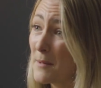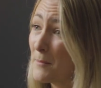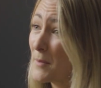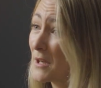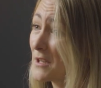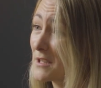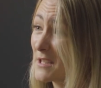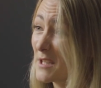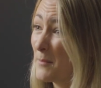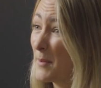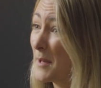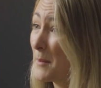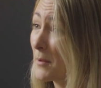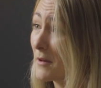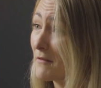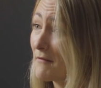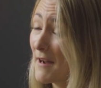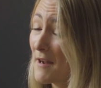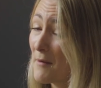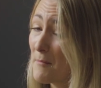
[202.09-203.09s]
and because of the
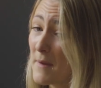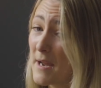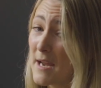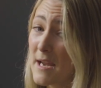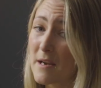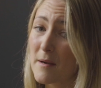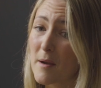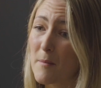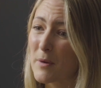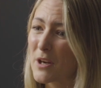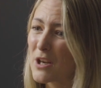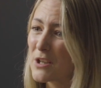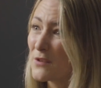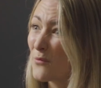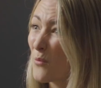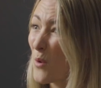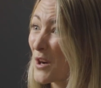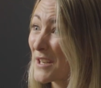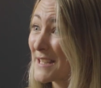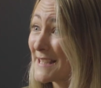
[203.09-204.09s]
people around me and because
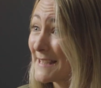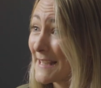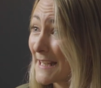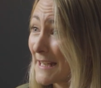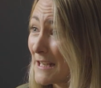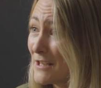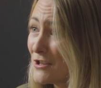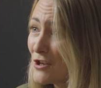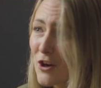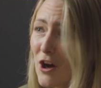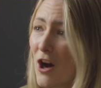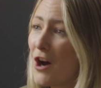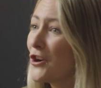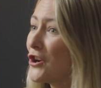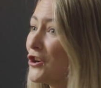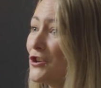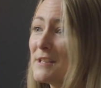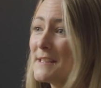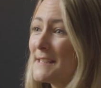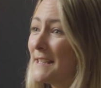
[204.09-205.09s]
of what I've seen. You can't
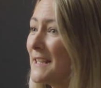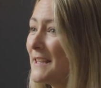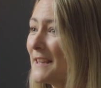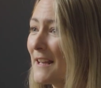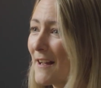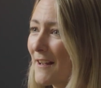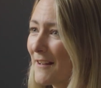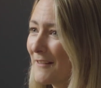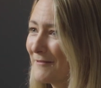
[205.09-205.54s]
unsee that.